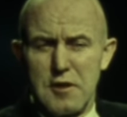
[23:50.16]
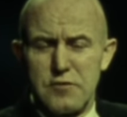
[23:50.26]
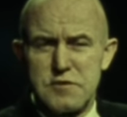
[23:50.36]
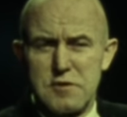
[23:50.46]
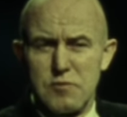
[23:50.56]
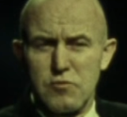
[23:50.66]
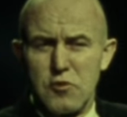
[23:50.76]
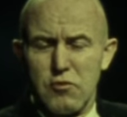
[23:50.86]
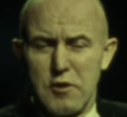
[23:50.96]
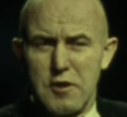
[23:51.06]
have some
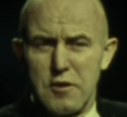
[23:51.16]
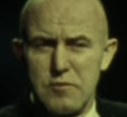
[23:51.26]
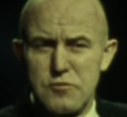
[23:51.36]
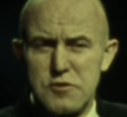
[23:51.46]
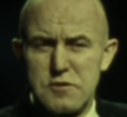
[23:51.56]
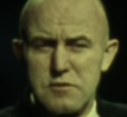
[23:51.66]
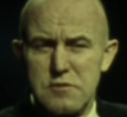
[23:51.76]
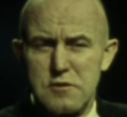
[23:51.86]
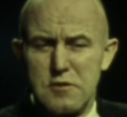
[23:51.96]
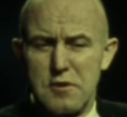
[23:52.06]
qualms
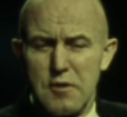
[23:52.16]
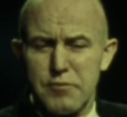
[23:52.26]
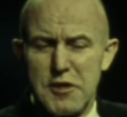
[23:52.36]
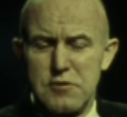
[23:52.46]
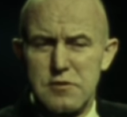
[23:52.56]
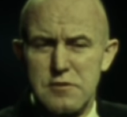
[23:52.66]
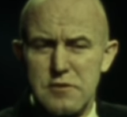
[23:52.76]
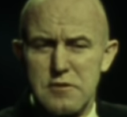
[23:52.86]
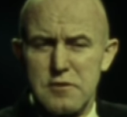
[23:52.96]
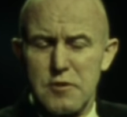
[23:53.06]
about
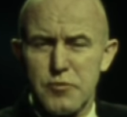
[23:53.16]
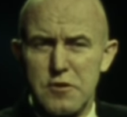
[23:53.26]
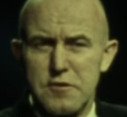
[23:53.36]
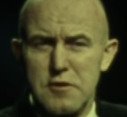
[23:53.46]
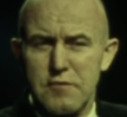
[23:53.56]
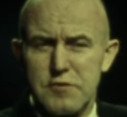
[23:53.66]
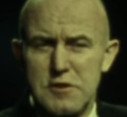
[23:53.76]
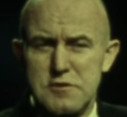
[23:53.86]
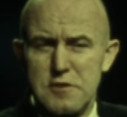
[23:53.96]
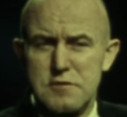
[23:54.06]
the ability of an
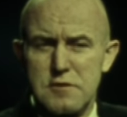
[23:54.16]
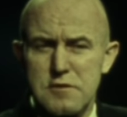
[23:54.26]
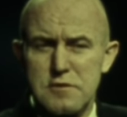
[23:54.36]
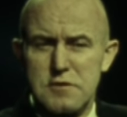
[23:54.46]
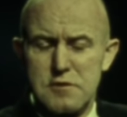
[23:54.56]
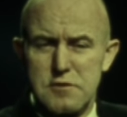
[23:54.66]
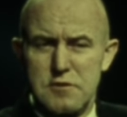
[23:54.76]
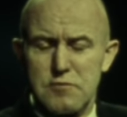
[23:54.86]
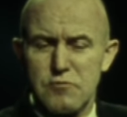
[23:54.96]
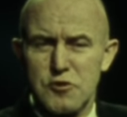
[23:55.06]
existing
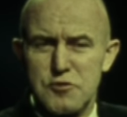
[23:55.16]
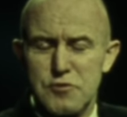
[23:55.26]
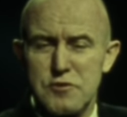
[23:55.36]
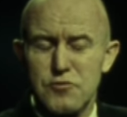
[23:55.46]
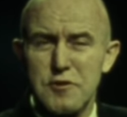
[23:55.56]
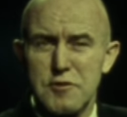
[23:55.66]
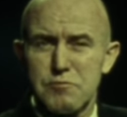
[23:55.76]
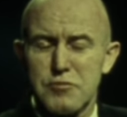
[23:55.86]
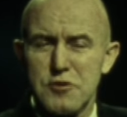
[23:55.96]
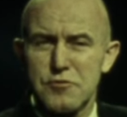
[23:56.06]
system, which was really
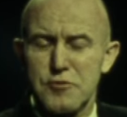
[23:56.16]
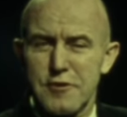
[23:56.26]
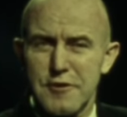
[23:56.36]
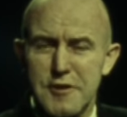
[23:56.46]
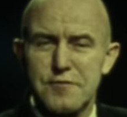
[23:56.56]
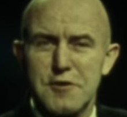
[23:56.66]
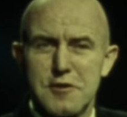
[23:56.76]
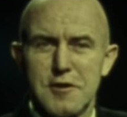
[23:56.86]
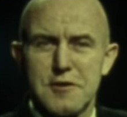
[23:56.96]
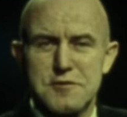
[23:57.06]
built with a lot of
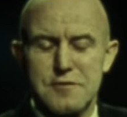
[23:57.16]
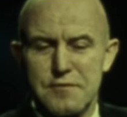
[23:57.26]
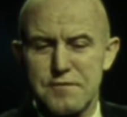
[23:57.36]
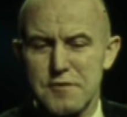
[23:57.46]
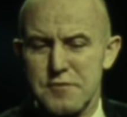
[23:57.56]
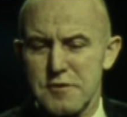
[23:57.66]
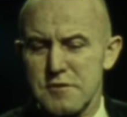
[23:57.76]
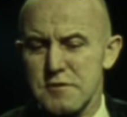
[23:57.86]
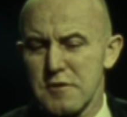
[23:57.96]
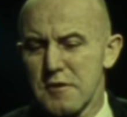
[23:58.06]
technology of the
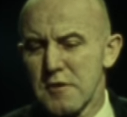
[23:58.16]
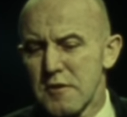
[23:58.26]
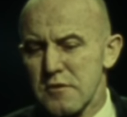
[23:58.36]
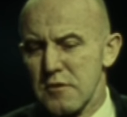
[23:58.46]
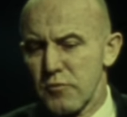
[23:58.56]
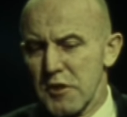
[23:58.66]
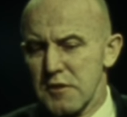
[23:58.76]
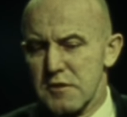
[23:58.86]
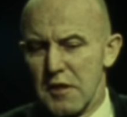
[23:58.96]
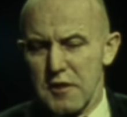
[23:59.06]
50s, to
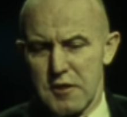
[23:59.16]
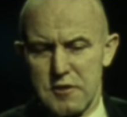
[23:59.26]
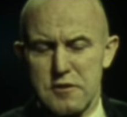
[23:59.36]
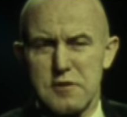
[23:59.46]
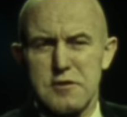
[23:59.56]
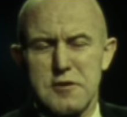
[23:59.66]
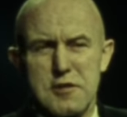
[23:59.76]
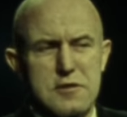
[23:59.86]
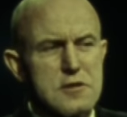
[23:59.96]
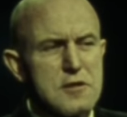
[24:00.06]
maintain
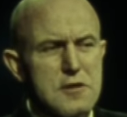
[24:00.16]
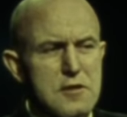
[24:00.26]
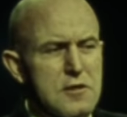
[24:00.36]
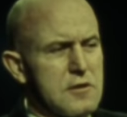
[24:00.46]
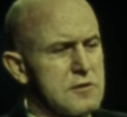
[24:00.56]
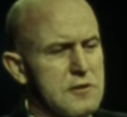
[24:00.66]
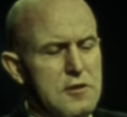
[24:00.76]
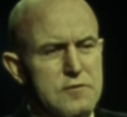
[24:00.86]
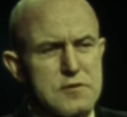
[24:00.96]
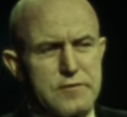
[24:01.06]
that state of